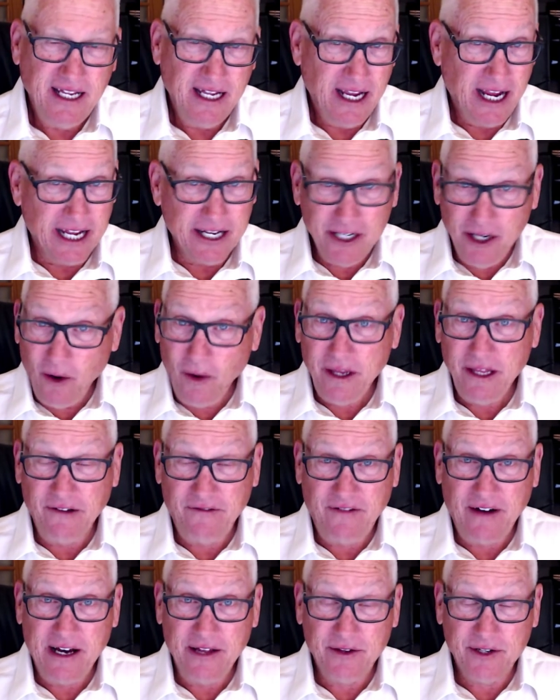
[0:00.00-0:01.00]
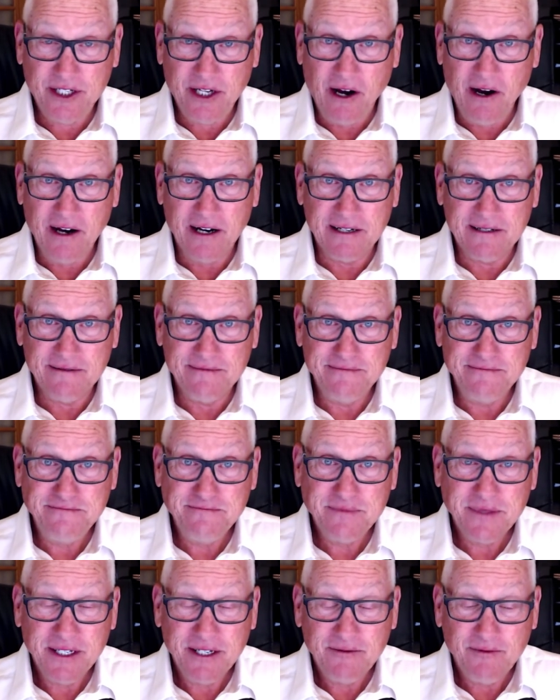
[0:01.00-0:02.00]
And knowing the Father's heart
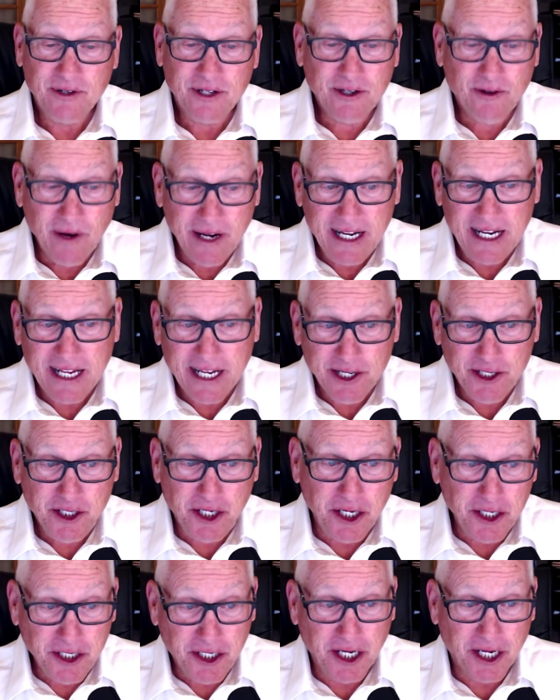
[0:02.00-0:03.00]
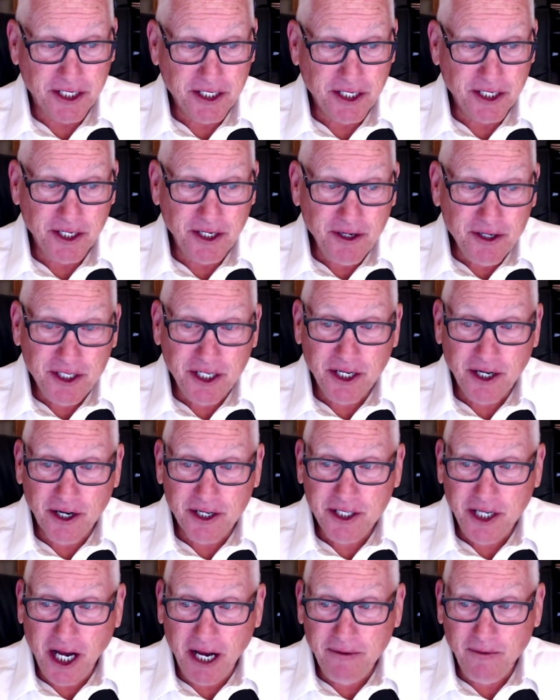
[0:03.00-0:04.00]
will greatly assist us in using our
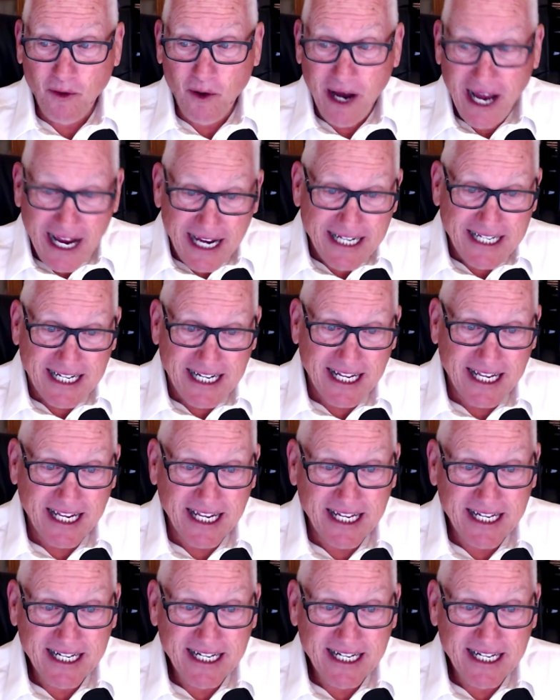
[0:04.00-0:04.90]
time wisely